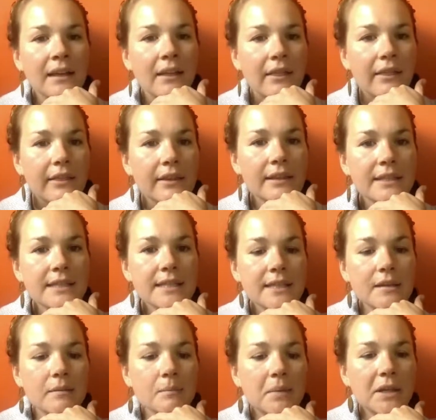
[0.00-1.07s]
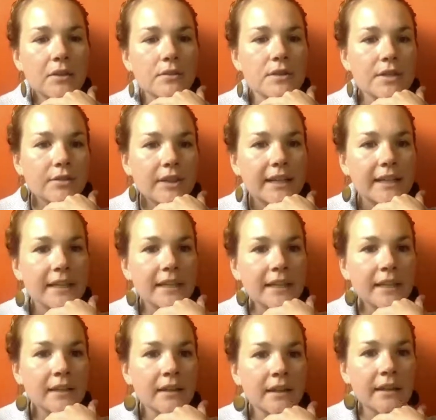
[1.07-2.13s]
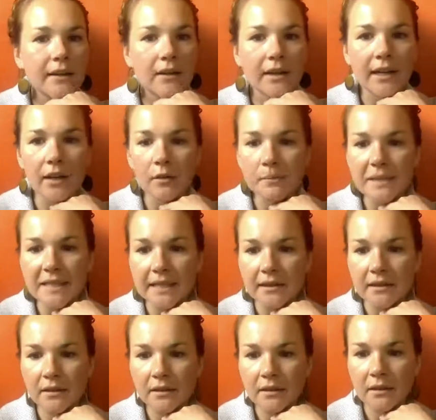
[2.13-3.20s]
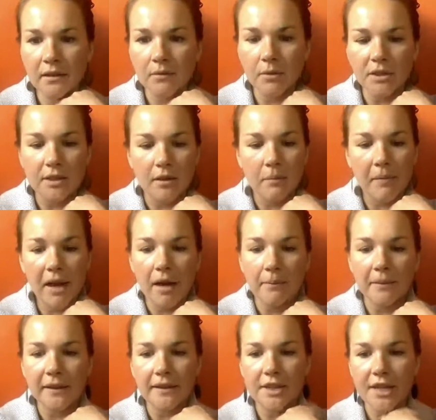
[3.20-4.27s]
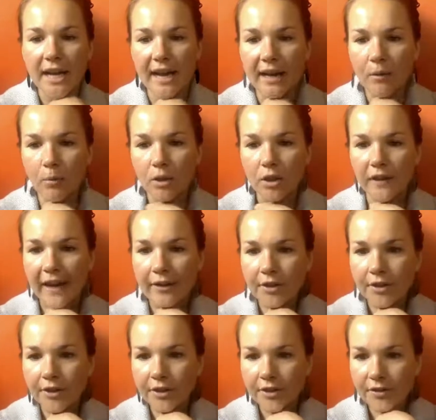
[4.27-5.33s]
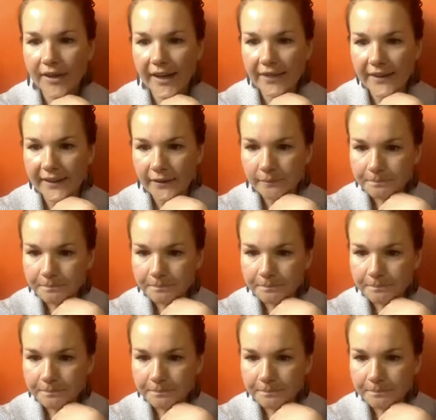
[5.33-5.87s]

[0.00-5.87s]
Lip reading: this post right here in our help center, which I'll pop in the chat, will allow you to do that there.